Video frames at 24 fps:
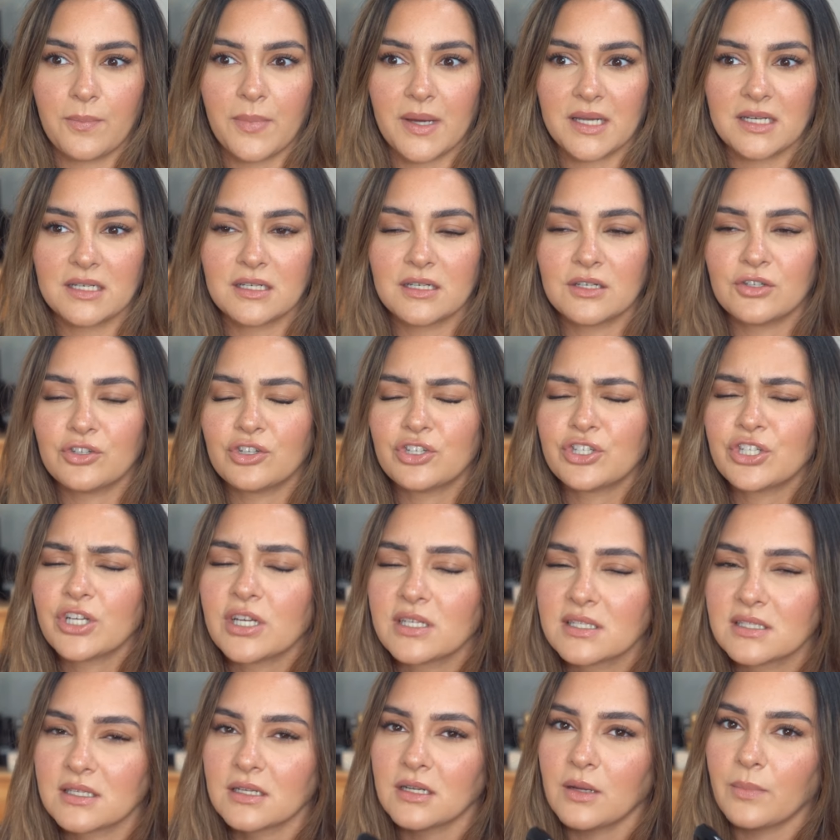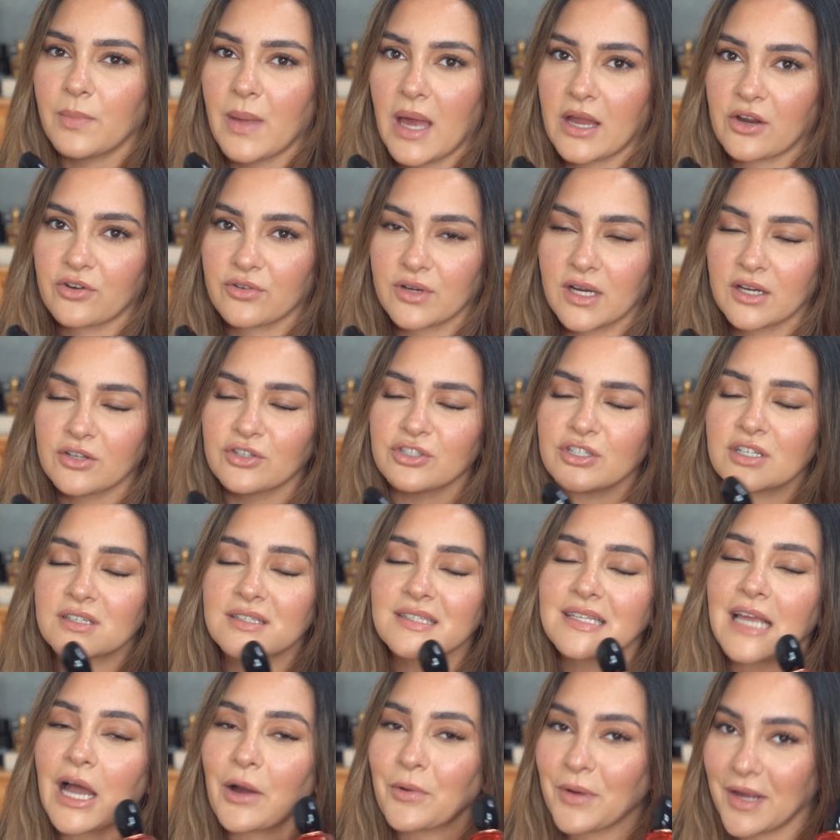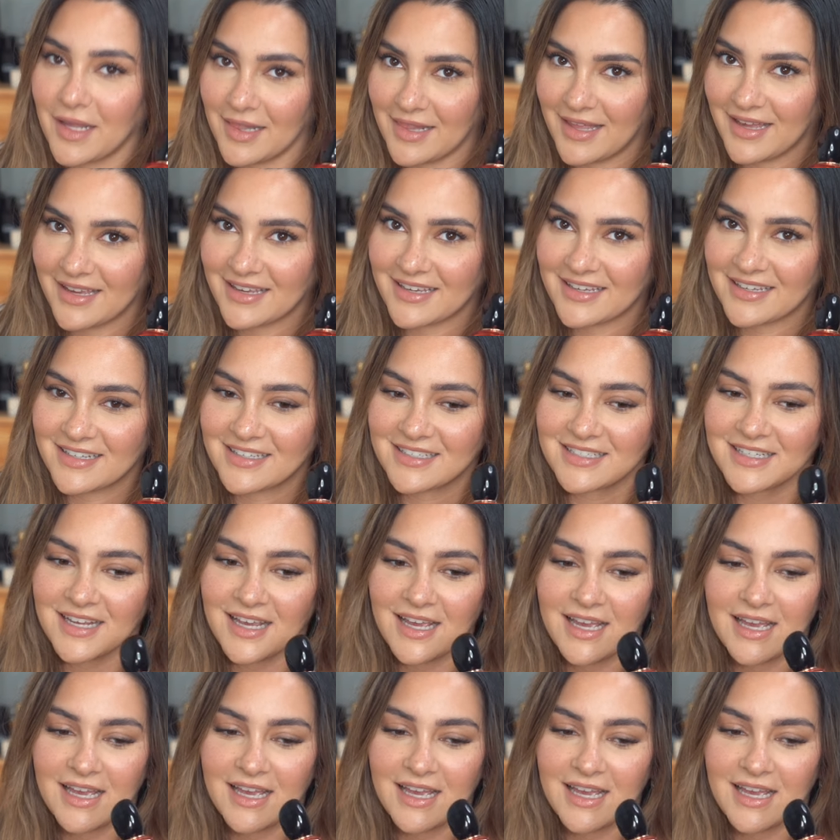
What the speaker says: but just in the background, just how I like it.